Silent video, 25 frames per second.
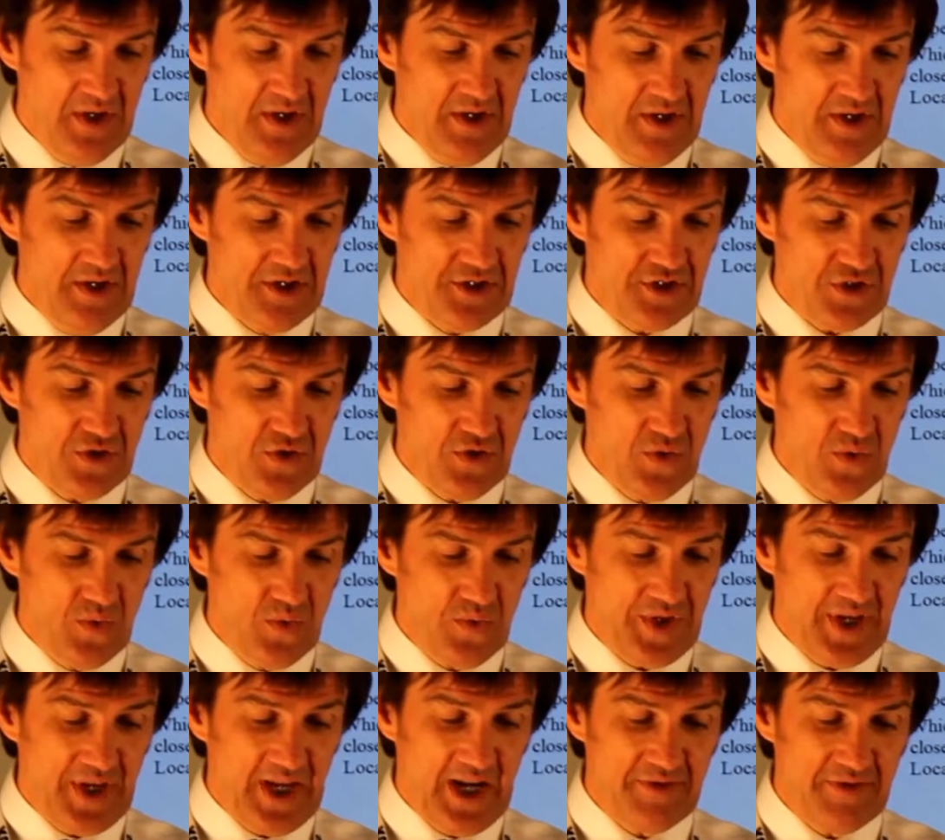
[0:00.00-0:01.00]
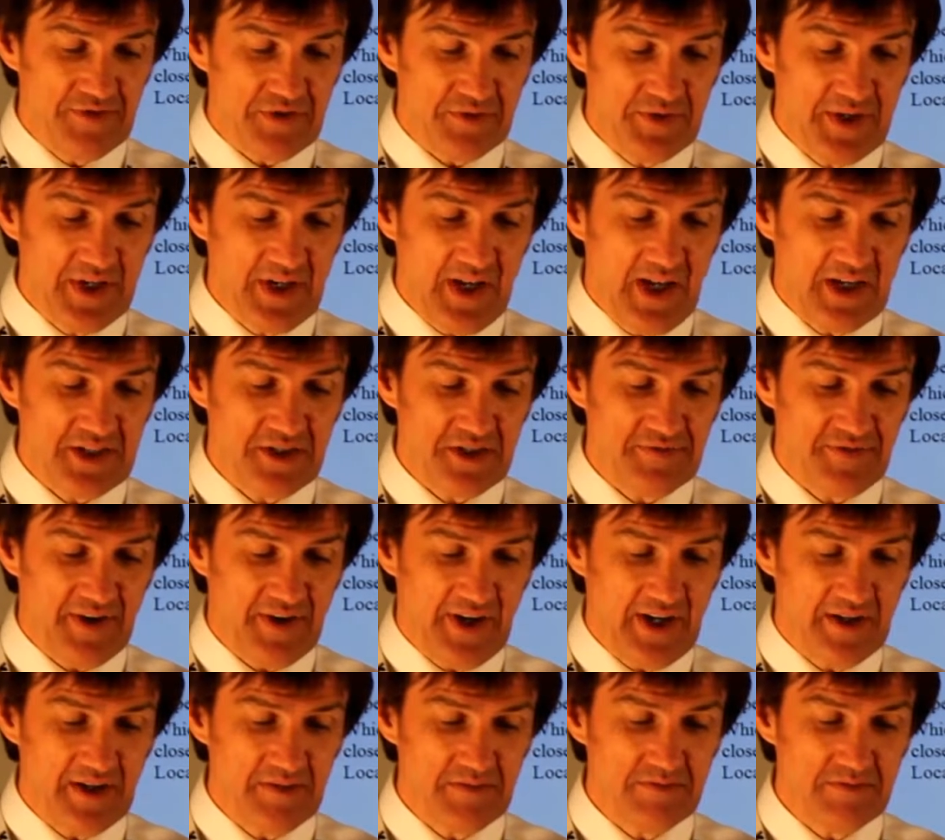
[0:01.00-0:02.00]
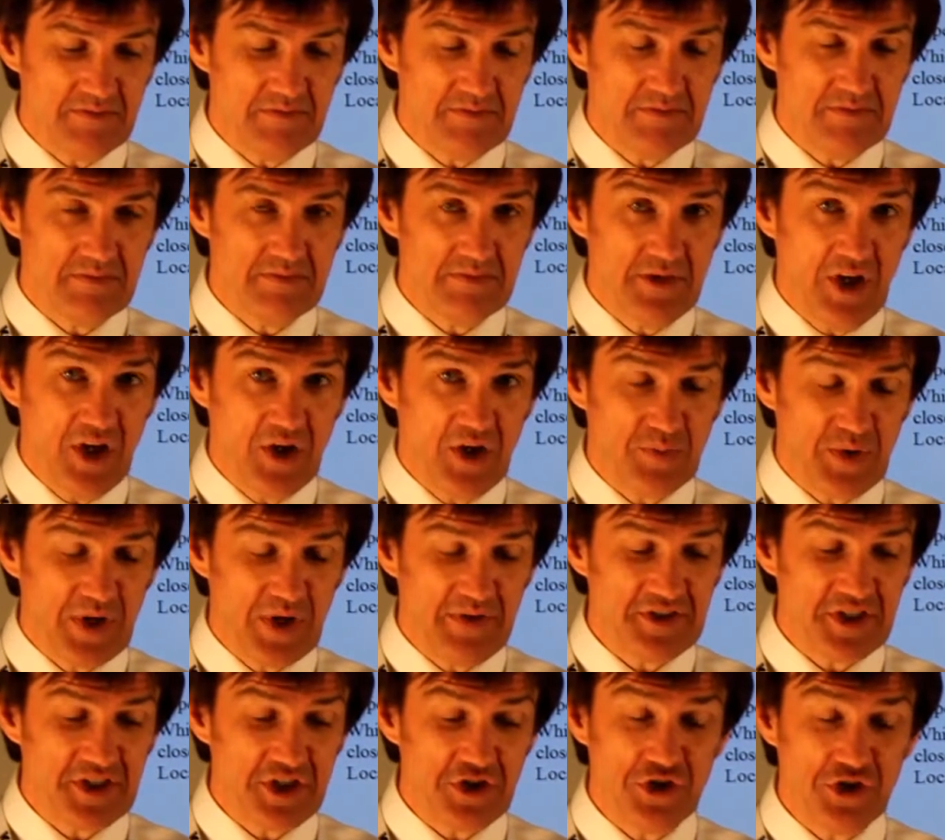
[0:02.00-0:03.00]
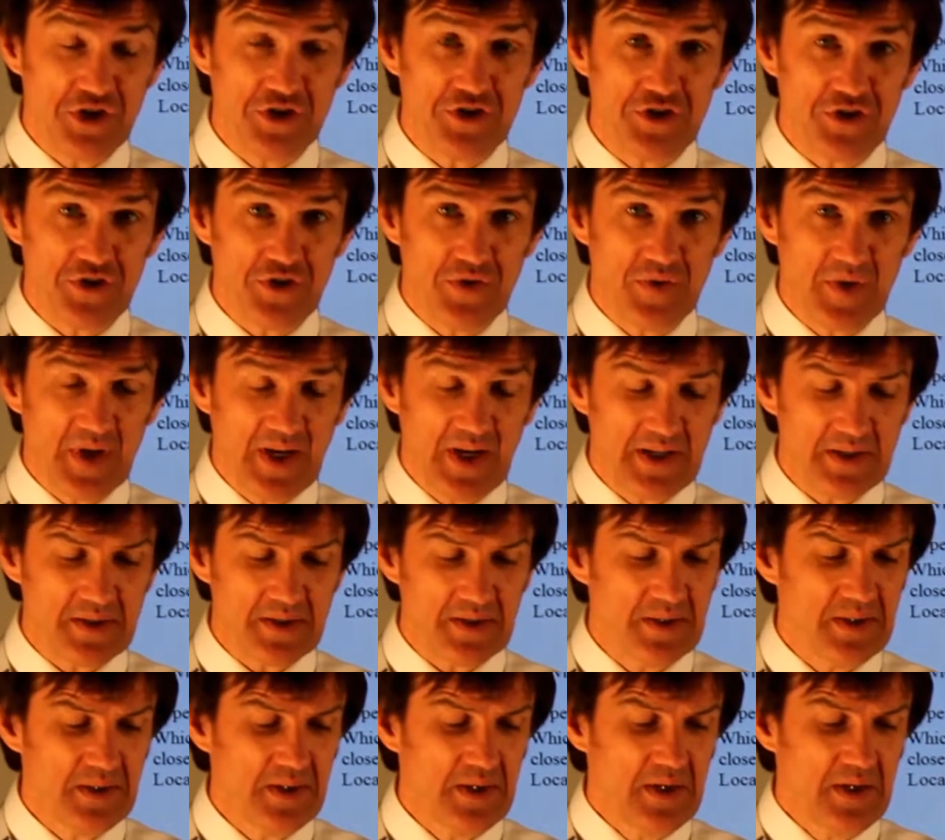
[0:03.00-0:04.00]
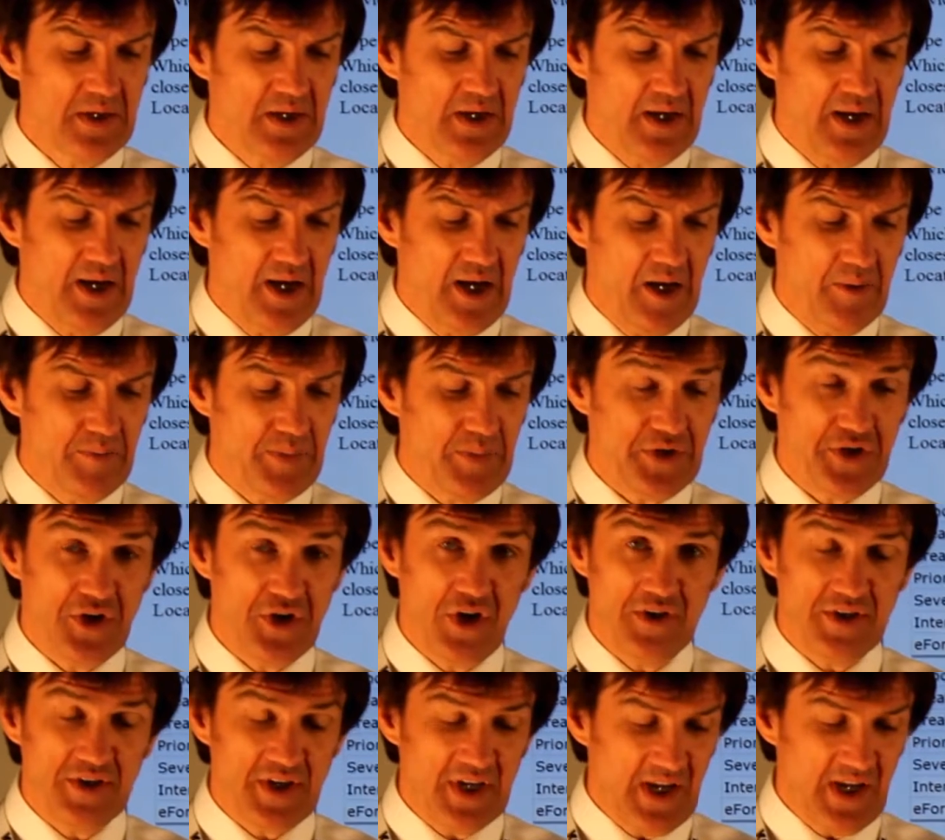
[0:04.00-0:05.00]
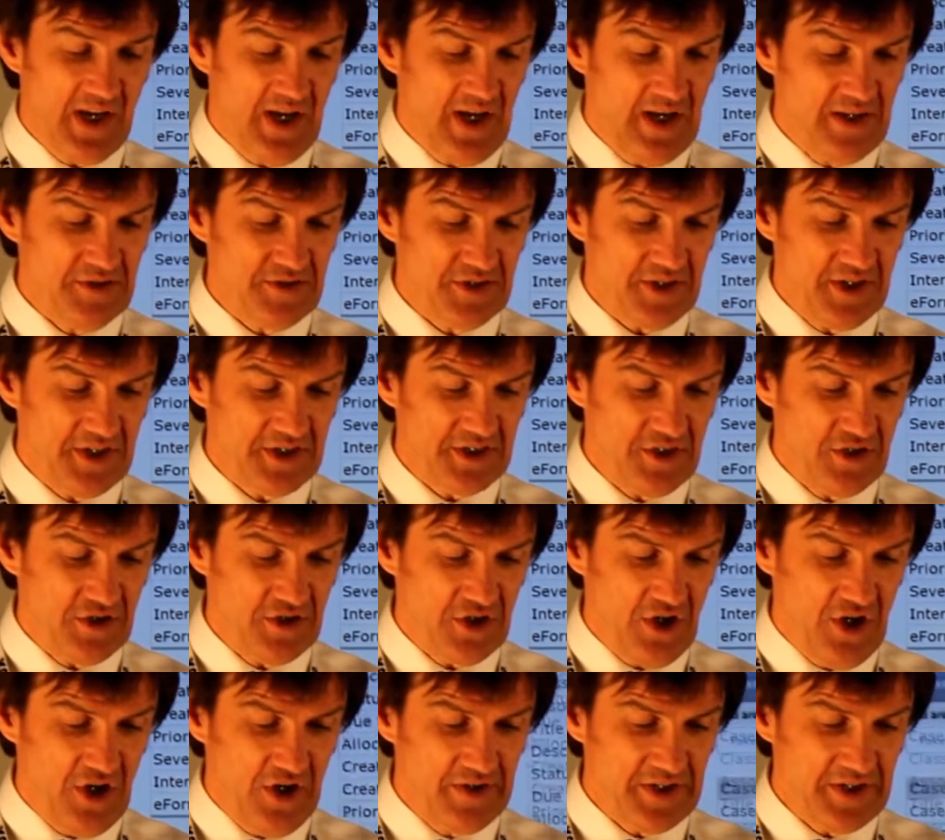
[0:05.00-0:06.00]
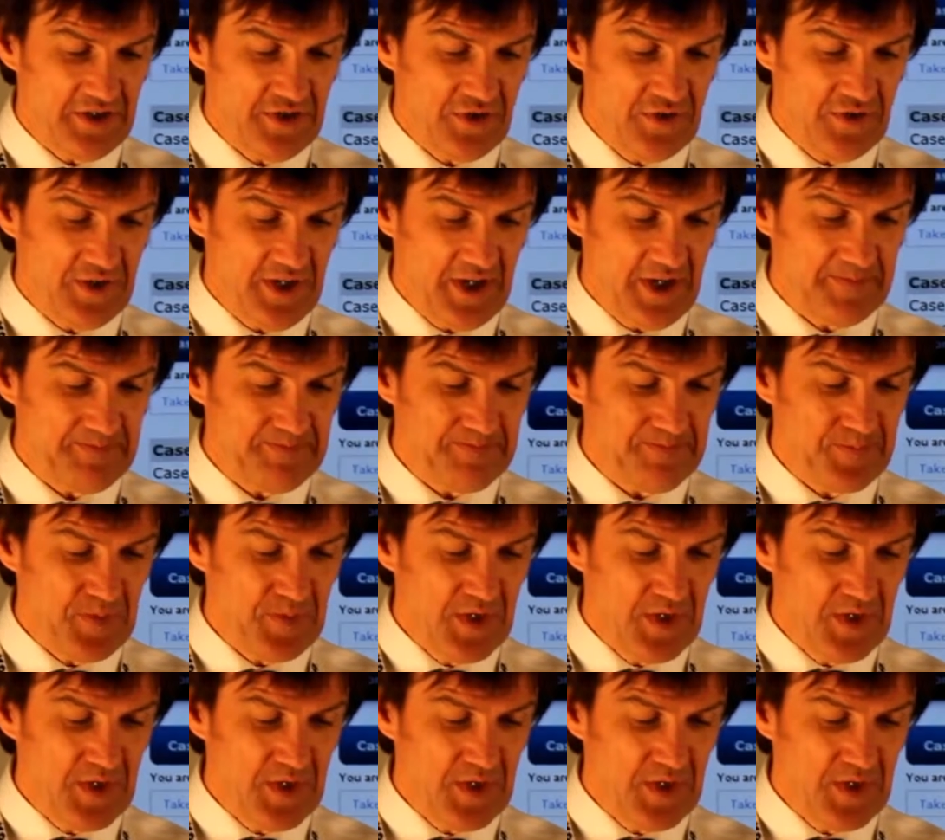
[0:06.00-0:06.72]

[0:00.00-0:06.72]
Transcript: So they have to reclassify it. Now previously you couldn't do that, but now they can. So let's look at how they do that.